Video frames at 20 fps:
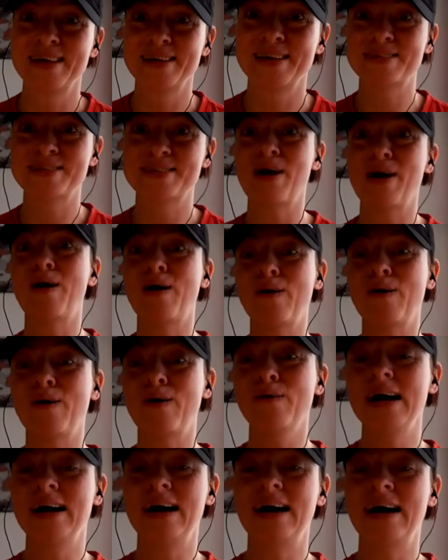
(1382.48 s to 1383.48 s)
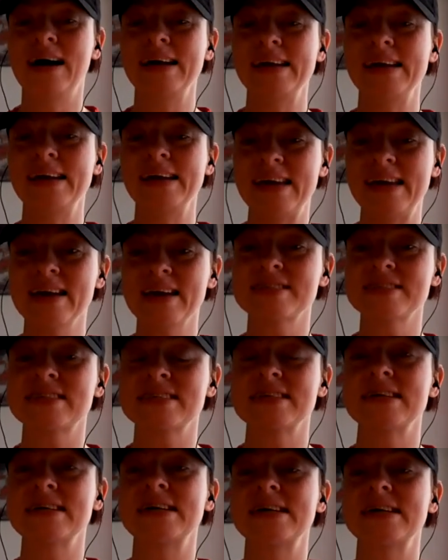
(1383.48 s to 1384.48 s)
So yes,
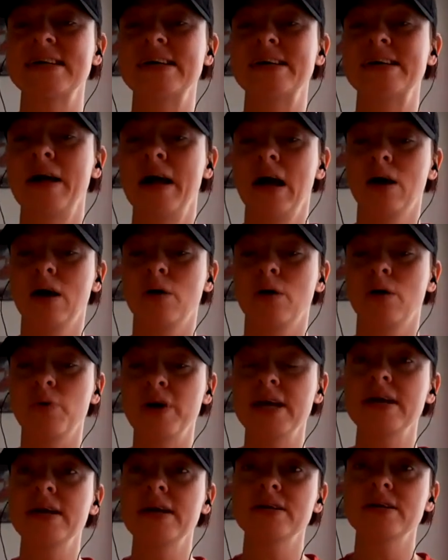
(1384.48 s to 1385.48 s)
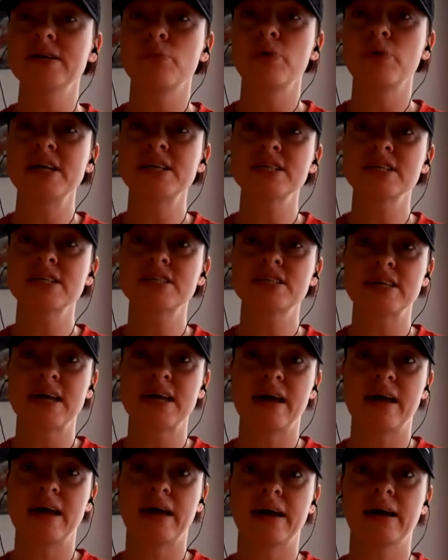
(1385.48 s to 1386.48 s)
we did
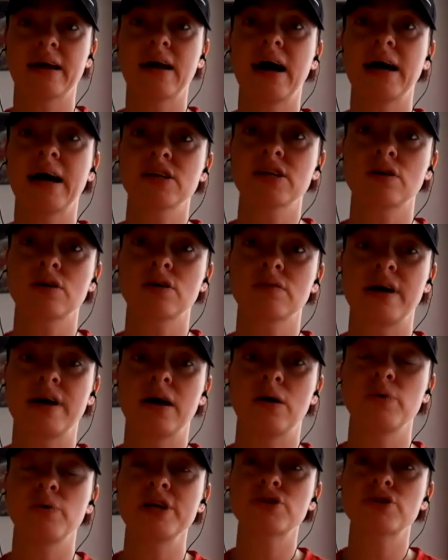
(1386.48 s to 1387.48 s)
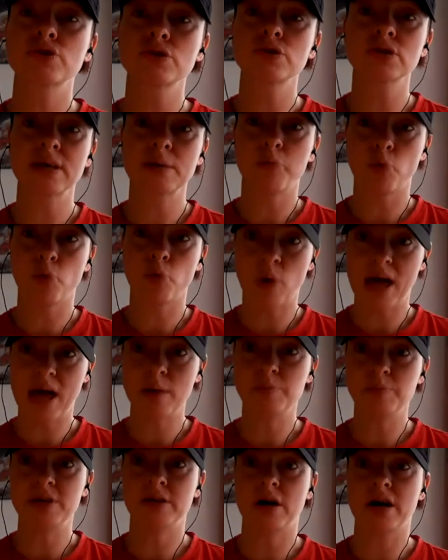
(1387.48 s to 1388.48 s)
the kind of we do the
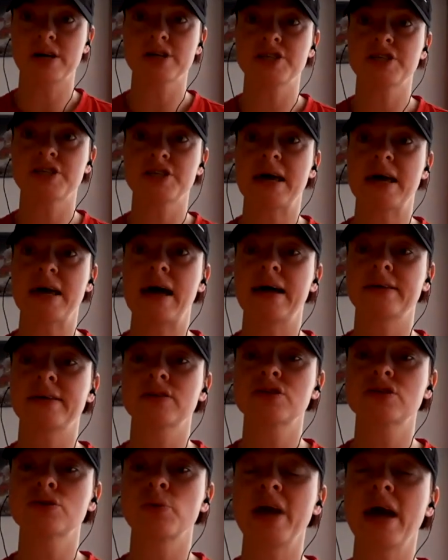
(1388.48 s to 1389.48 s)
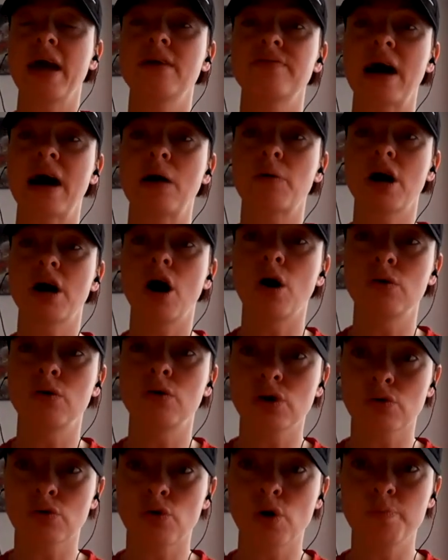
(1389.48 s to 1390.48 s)
webinars, and we have our
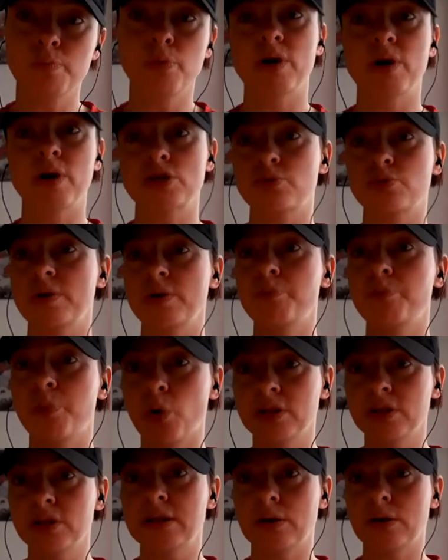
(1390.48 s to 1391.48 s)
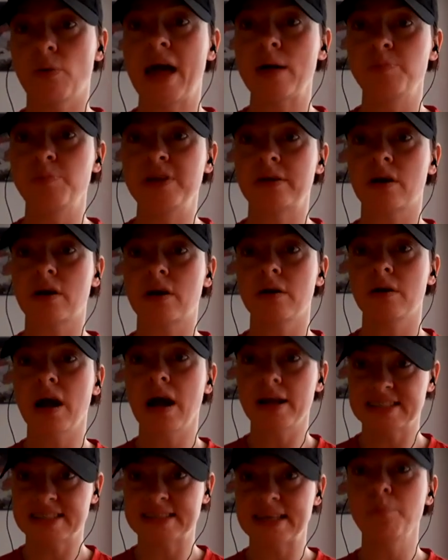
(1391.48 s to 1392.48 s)
own group which we put the webinar
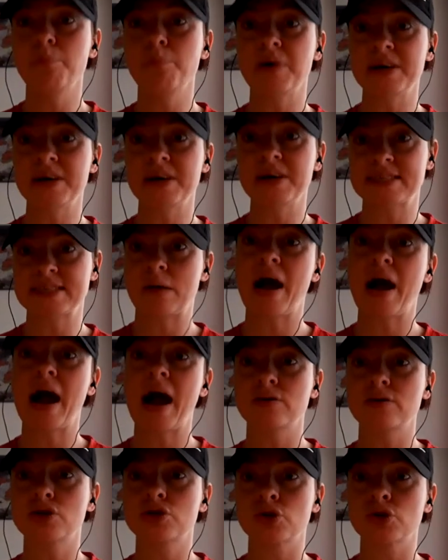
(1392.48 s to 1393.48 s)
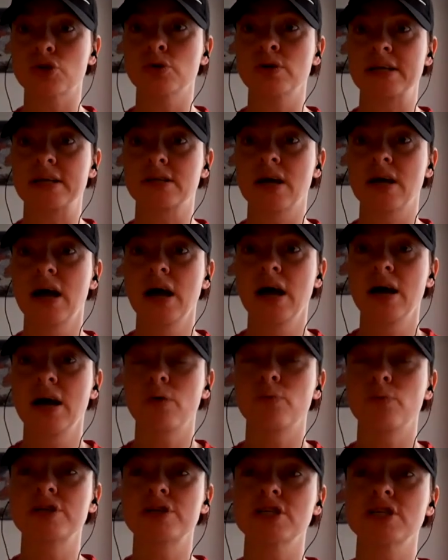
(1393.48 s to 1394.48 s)
step by step how to do it,
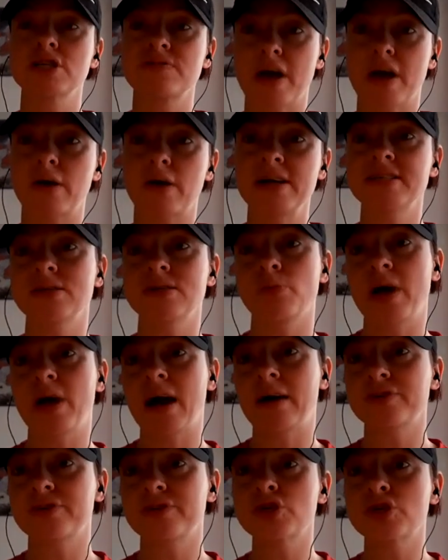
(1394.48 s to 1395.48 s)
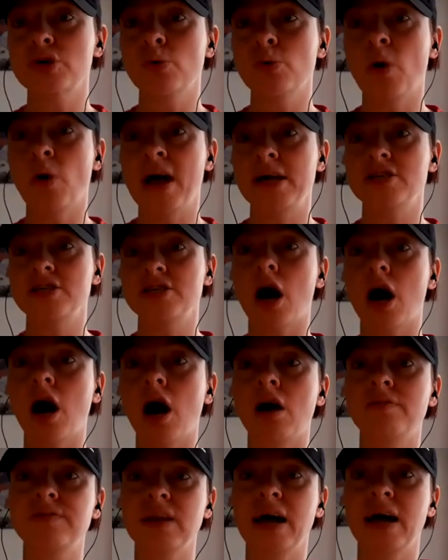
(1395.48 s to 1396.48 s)
which is very easy. We have two ways,
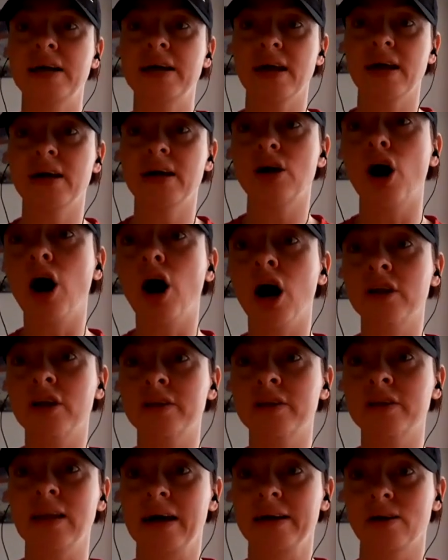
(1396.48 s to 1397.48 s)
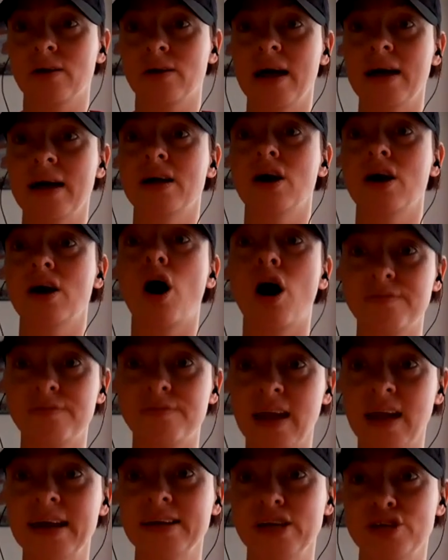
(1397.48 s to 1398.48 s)
offline and online.
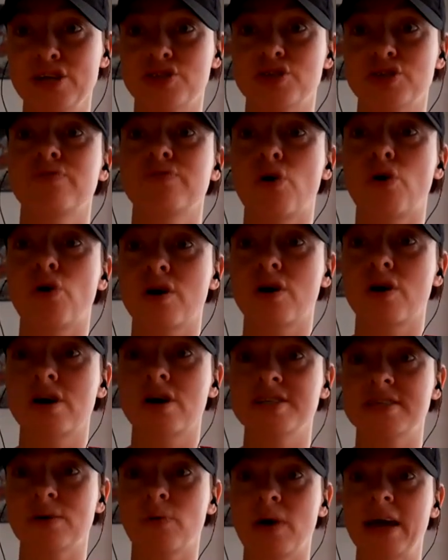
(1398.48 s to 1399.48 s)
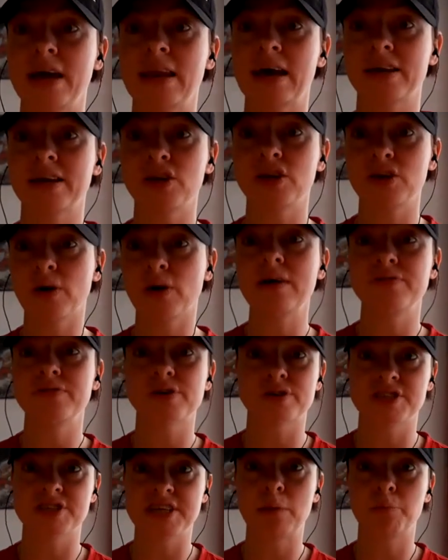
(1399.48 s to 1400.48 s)
Offline is of course the way like you have
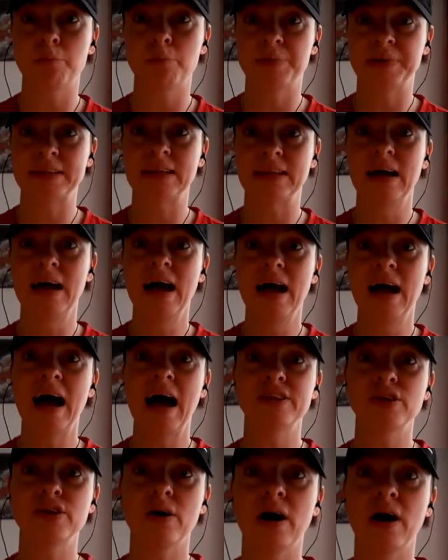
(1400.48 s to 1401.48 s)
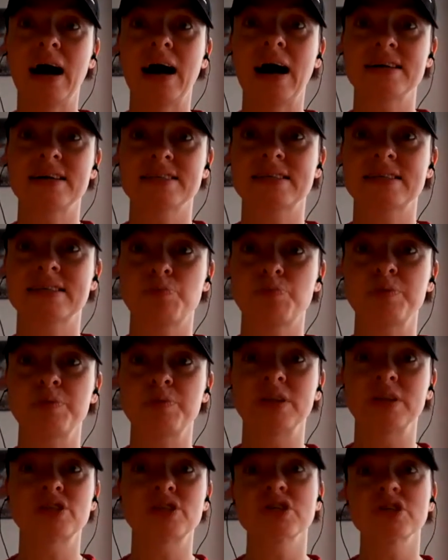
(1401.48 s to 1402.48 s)
your sample and you ask the
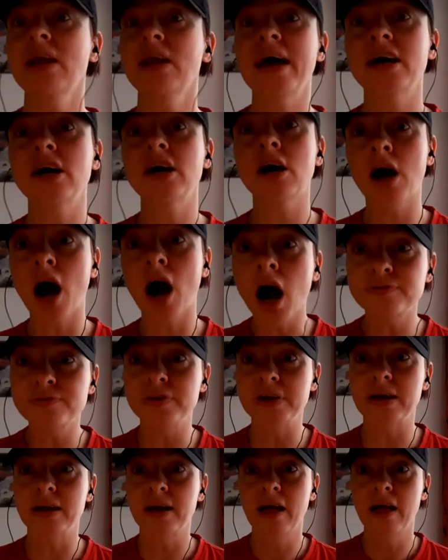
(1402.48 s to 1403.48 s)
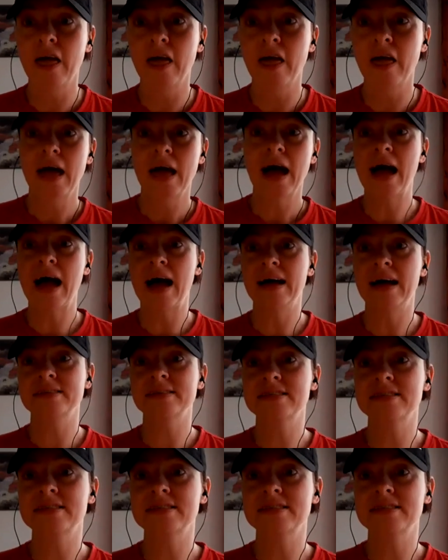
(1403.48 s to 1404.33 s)
people, do you like coffee? And